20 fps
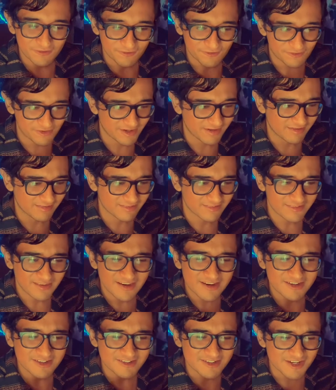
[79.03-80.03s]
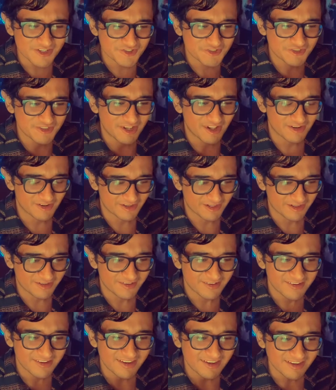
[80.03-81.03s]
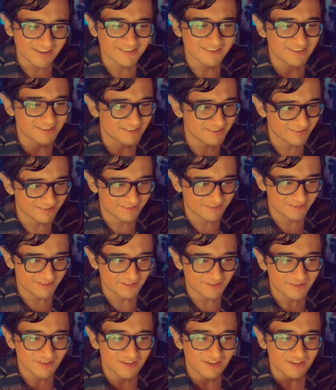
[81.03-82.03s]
race, nationality, ethnicity,